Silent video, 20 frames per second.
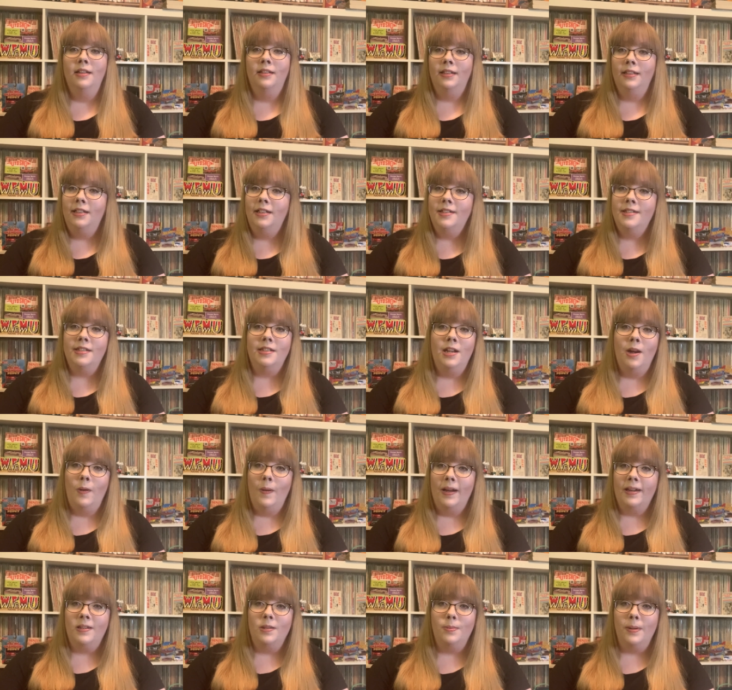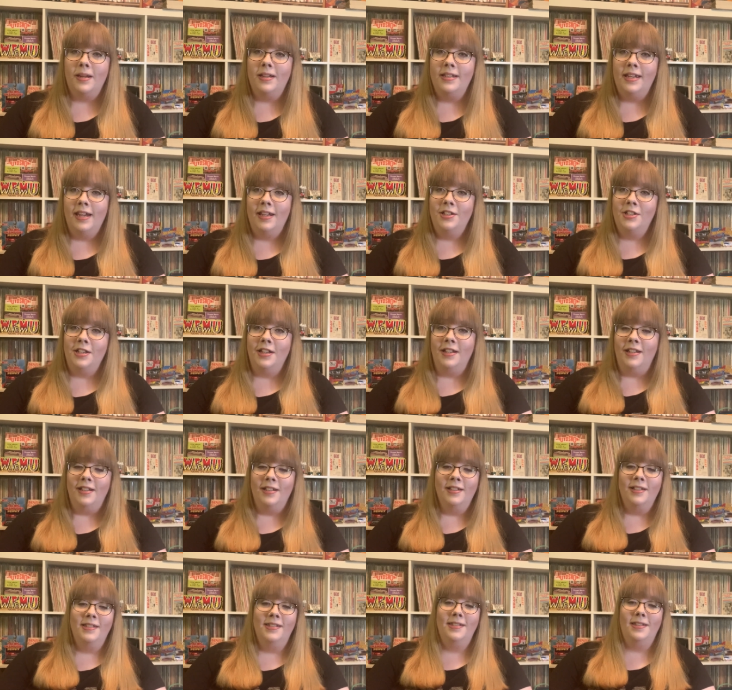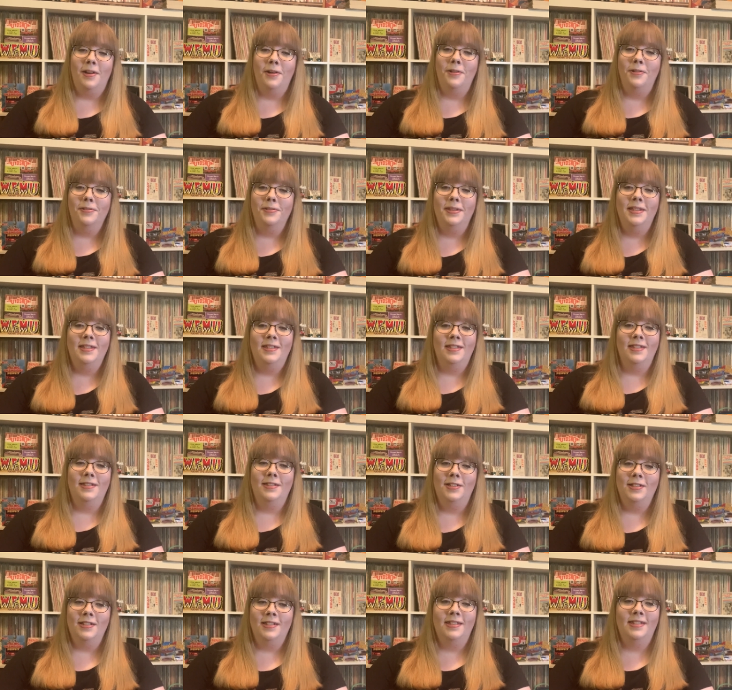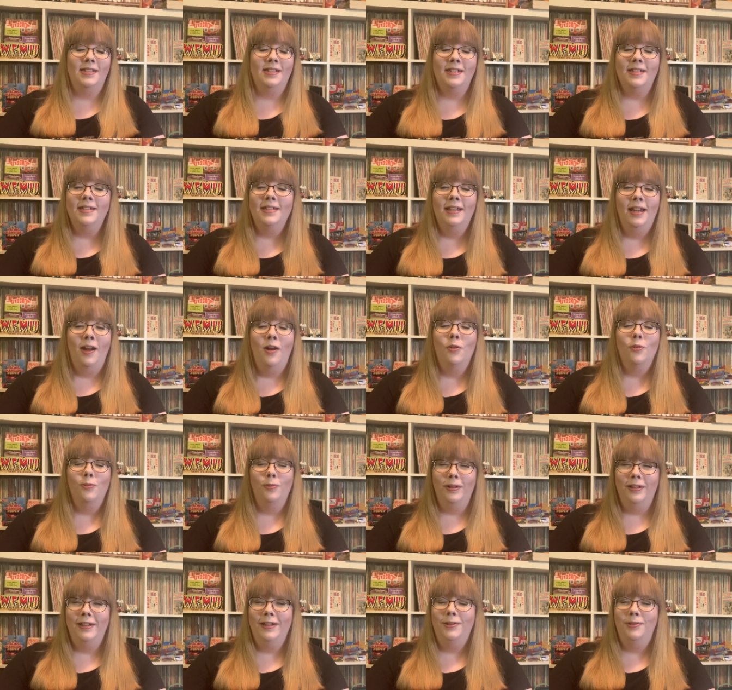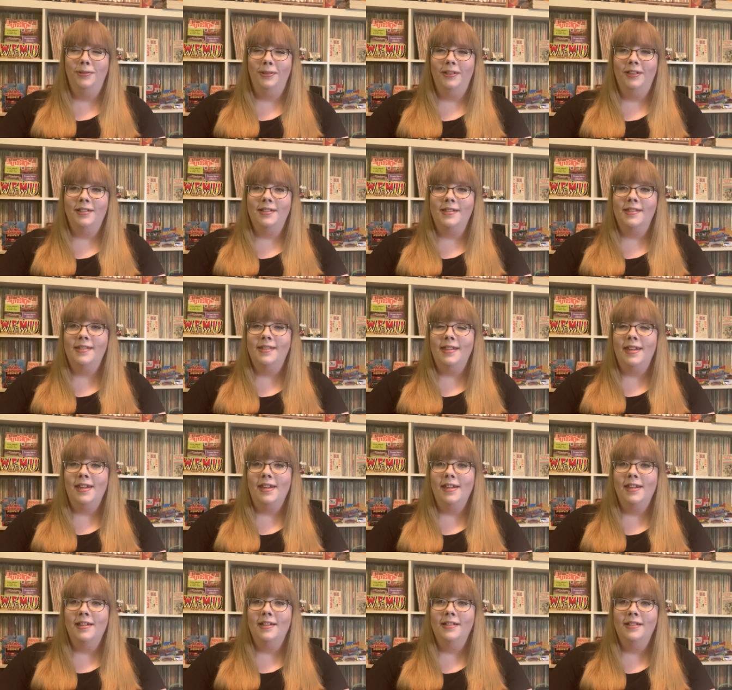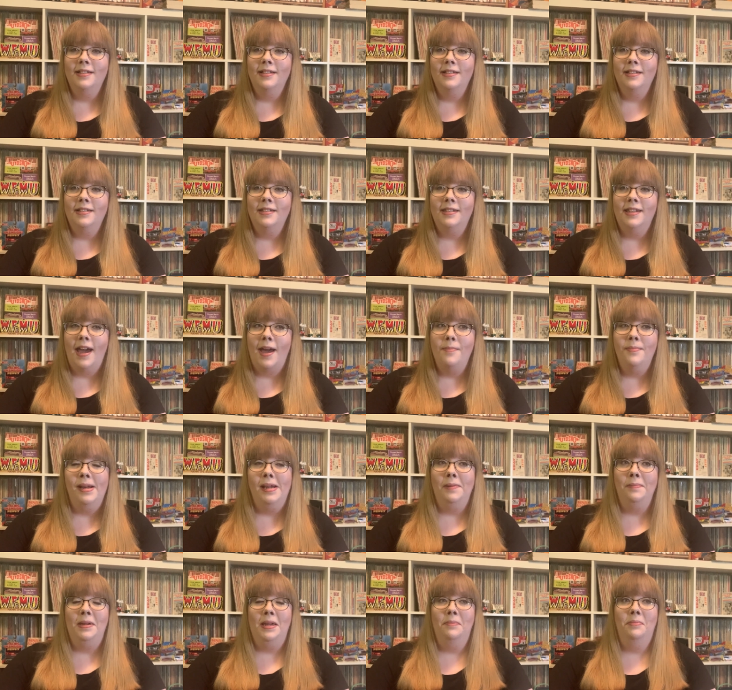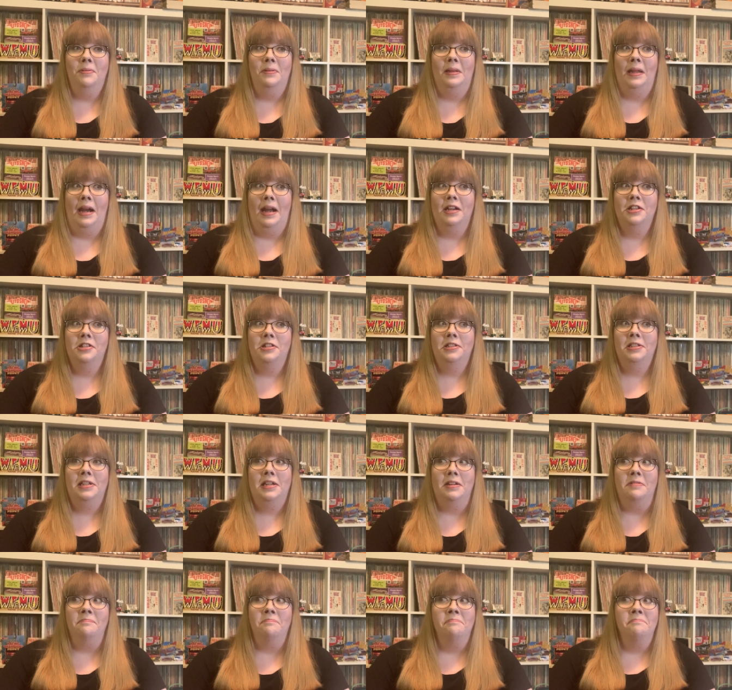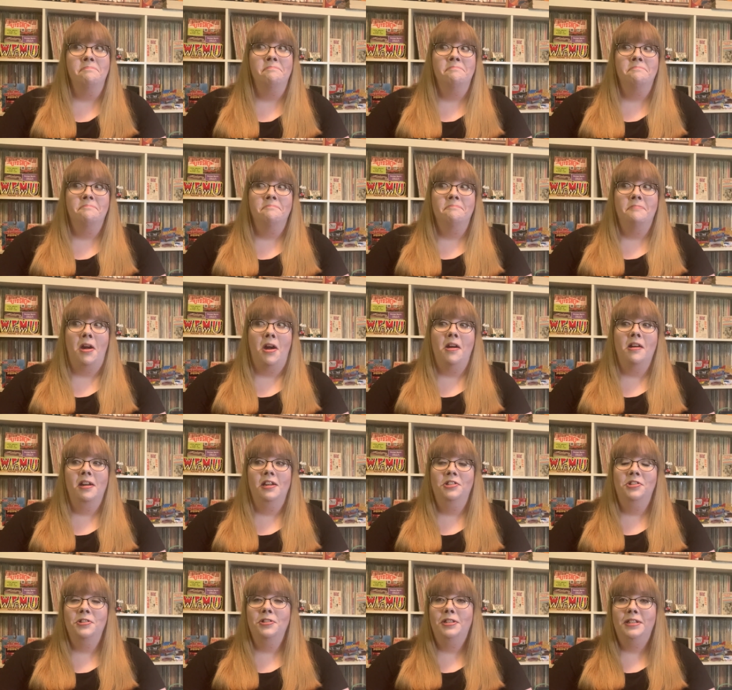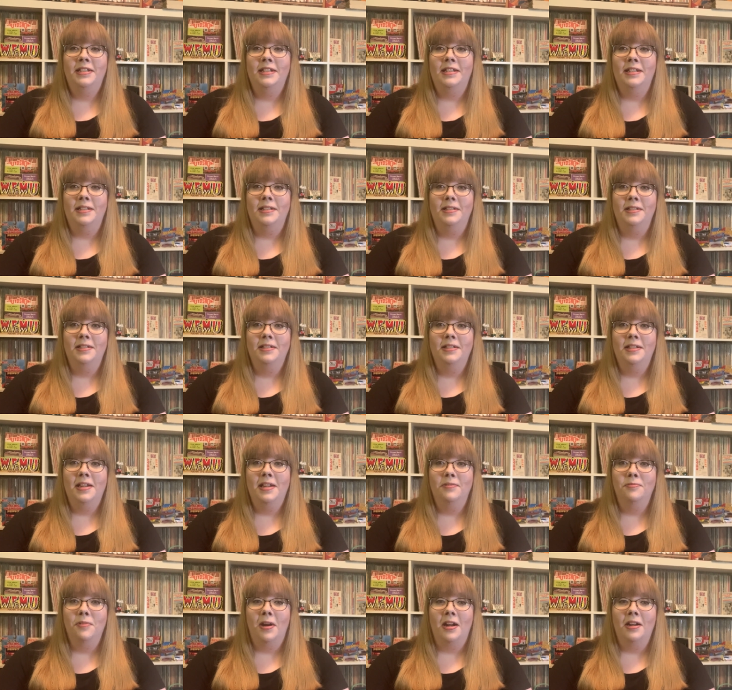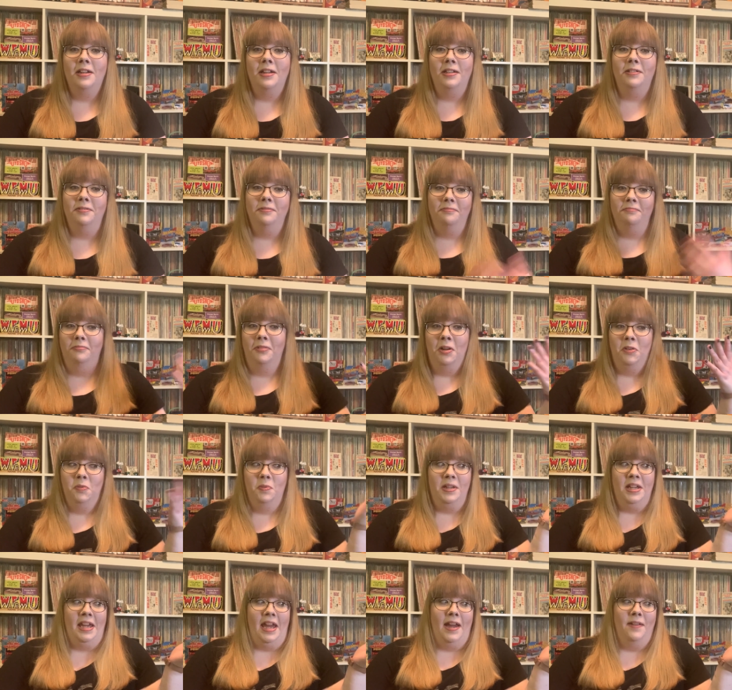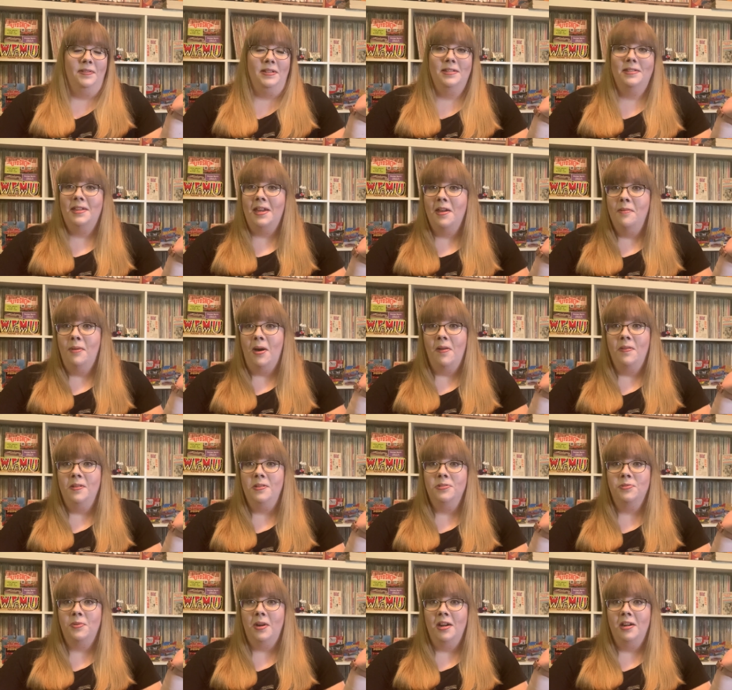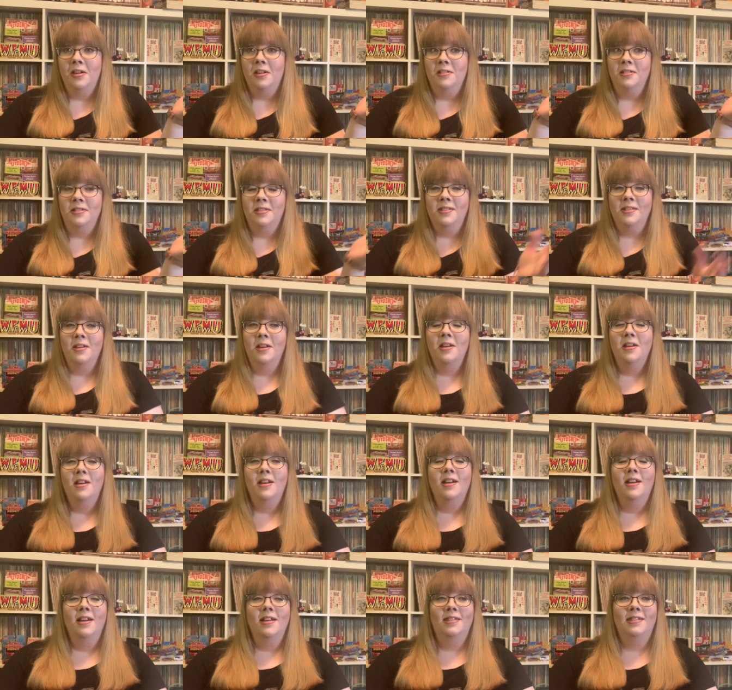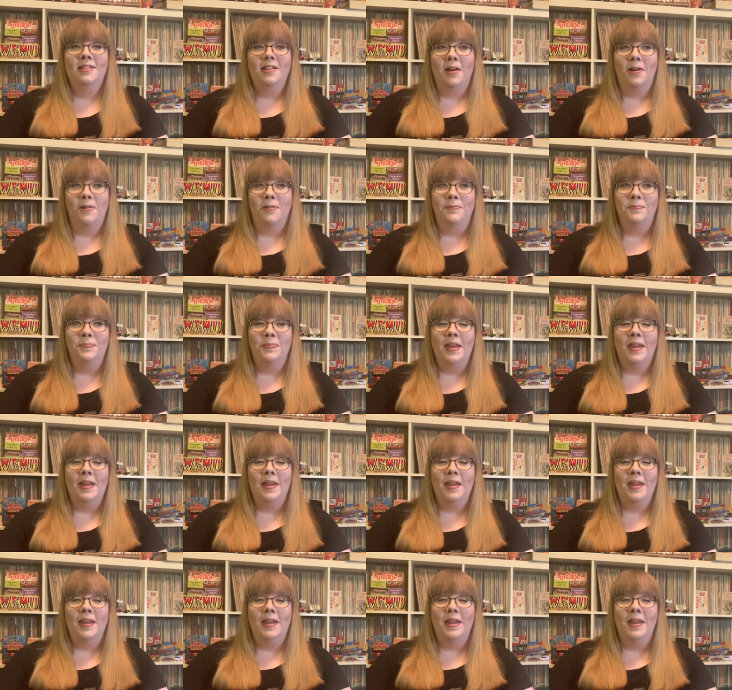little to no expectation, so this is just really cool to see that many people that actually are interested in in, in what we have to say about these records. So